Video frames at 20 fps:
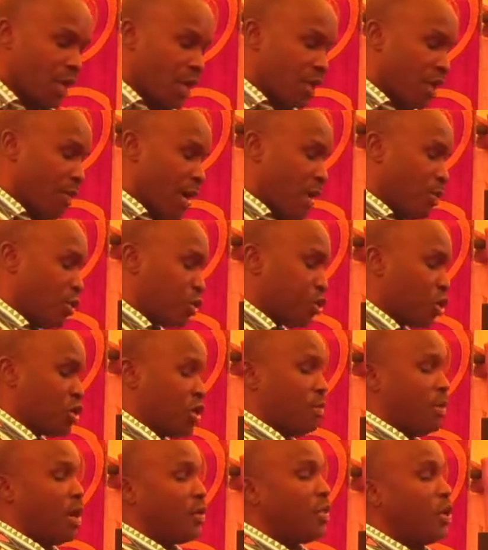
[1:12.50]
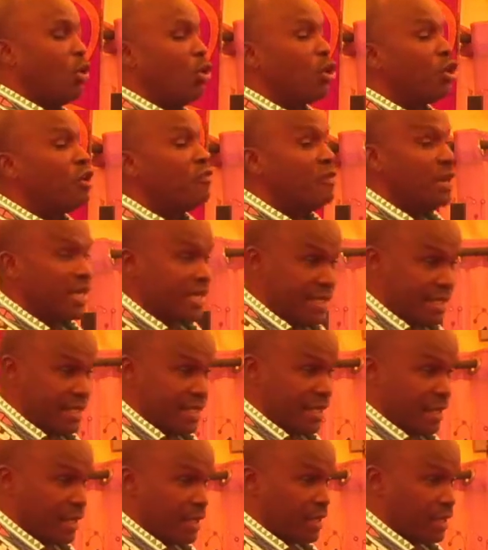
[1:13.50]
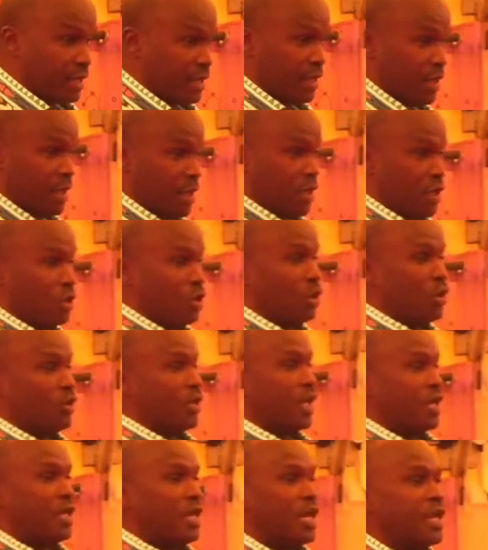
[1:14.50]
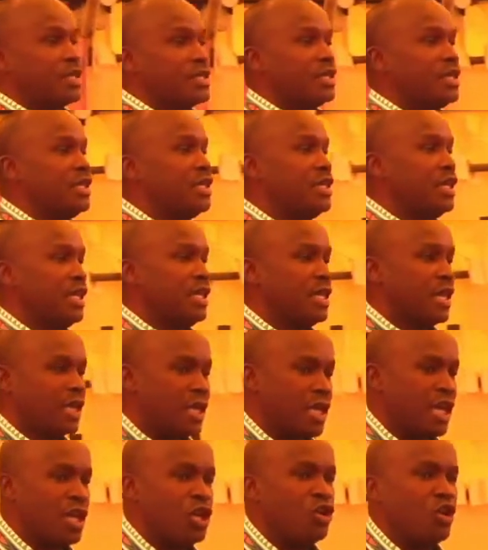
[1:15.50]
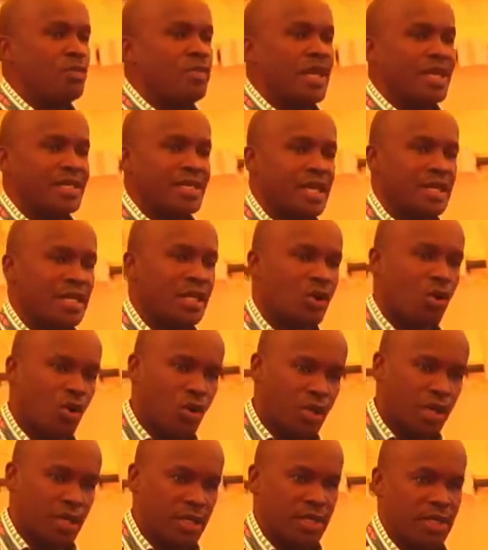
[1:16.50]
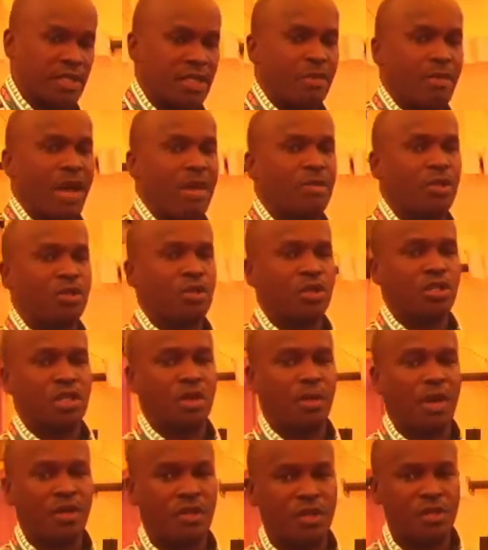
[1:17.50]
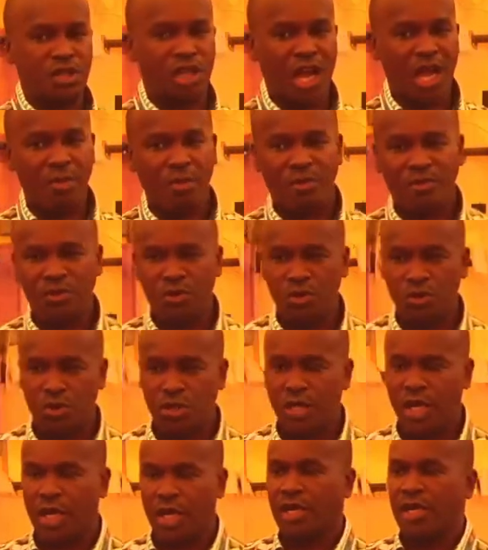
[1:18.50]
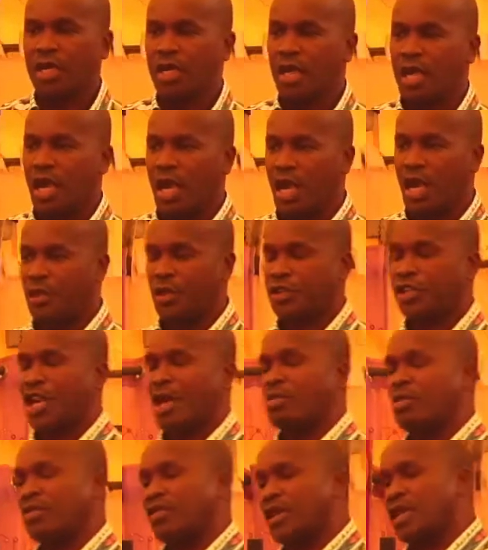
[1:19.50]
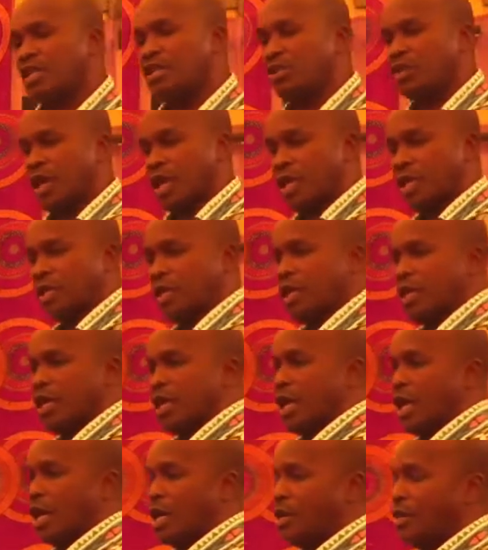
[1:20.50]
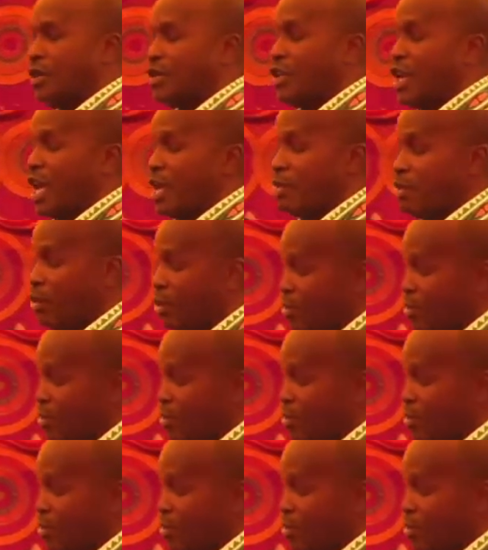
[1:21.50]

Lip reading: the Bible talks about the order of Melchizedek, you know, that there's in the kingdom, there are certain orders. The Bible talks about the tribe of Judah, the tribe of Israel, the tribe